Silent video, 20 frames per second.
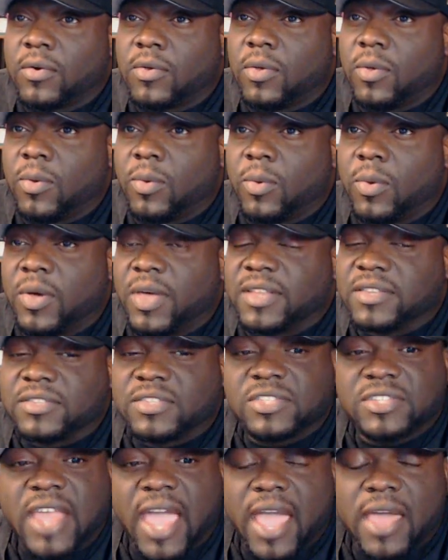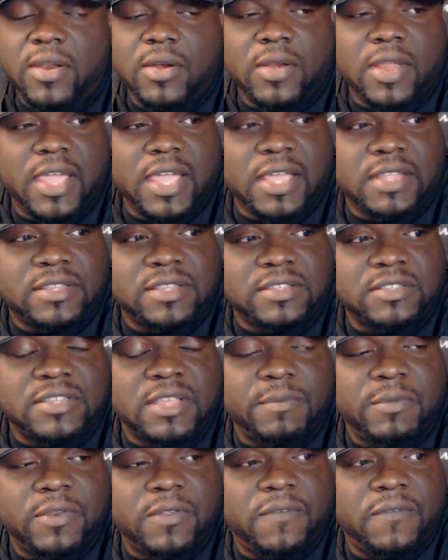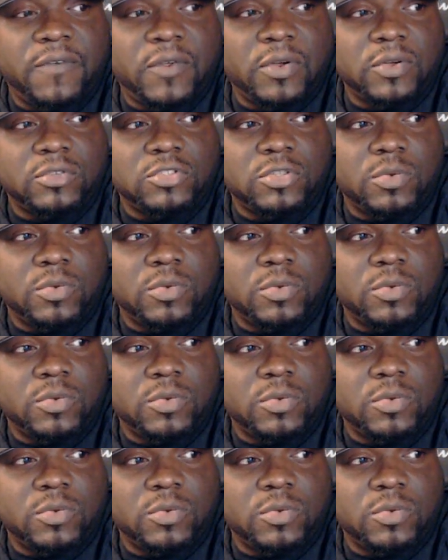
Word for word: on Saturday, December the 1st,